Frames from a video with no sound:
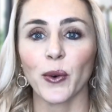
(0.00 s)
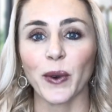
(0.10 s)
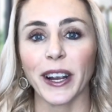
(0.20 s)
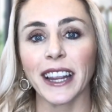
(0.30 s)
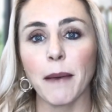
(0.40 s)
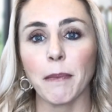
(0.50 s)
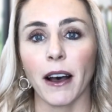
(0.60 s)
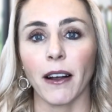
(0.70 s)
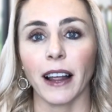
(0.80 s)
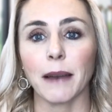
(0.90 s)
ring that
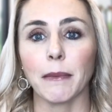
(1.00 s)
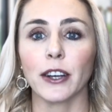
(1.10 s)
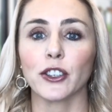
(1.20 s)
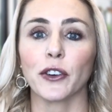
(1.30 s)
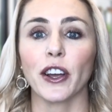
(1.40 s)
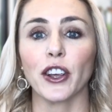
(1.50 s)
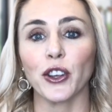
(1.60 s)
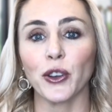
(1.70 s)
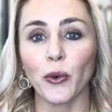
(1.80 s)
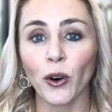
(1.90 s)
bell, and make sure that
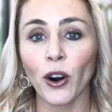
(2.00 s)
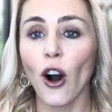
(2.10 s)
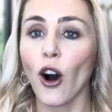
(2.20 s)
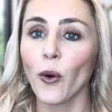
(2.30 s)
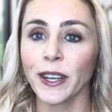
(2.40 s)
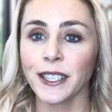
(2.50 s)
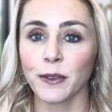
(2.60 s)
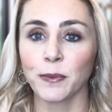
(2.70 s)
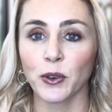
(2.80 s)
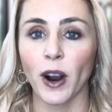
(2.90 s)
you're always
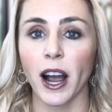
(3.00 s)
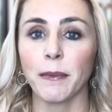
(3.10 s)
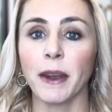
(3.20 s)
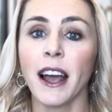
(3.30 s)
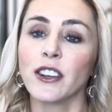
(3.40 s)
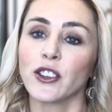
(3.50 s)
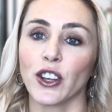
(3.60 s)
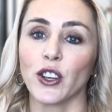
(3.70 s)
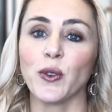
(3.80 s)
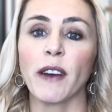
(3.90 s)
subscribed so
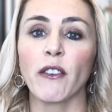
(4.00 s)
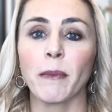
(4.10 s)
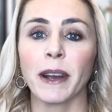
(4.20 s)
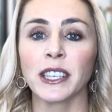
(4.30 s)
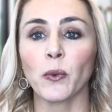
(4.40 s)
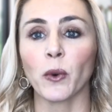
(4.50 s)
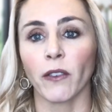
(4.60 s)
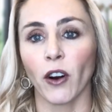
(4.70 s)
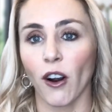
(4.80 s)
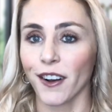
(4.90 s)
that you never miss one
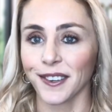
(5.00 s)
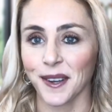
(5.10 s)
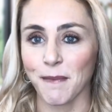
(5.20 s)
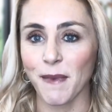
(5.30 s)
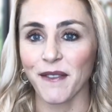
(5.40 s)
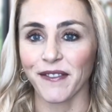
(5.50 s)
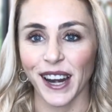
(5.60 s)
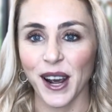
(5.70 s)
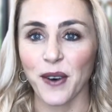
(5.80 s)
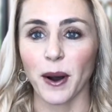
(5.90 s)
of our awesome
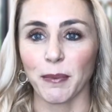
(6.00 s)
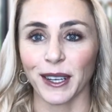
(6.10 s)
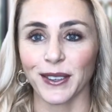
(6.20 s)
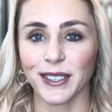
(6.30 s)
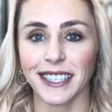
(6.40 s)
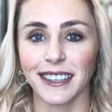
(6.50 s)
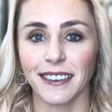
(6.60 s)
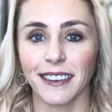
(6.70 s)
video uploads.